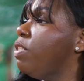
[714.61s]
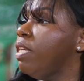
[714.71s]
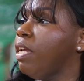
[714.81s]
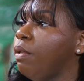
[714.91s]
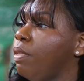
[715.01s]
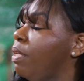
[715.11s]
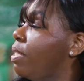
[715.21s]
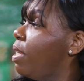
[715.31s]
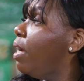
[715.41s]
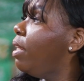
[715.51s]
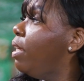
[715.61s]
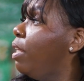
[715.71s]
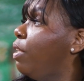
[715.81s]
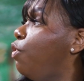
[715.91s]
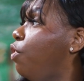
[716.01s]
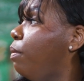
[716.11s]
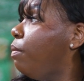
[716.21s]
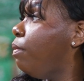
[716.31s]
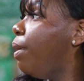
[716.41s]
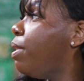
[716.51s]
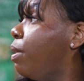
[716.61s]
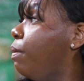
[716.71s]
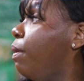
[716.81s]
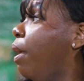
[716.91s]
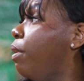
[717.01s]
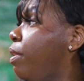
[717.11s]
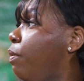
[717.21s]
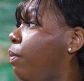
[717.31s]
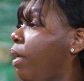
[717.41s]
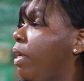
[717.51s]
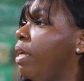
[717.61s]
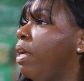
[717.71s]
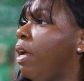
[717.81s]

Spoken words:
take out the anxiety in the gym, right? It's a healthy way.